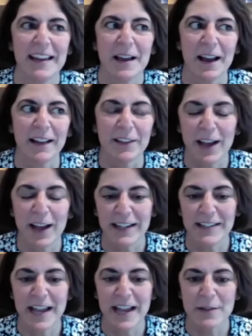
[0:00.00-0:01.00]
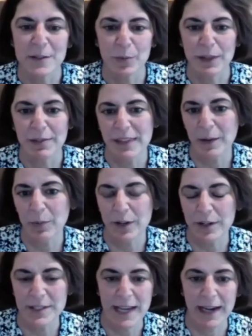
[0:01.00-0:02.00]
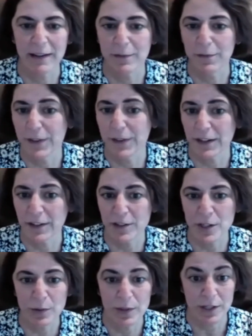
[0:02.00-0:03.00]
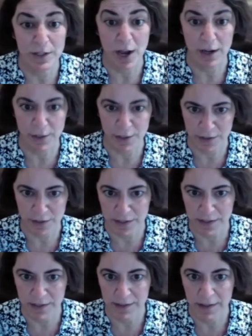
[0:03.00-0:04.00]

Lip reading: a lot of times we think we're second fiddle to the doctors.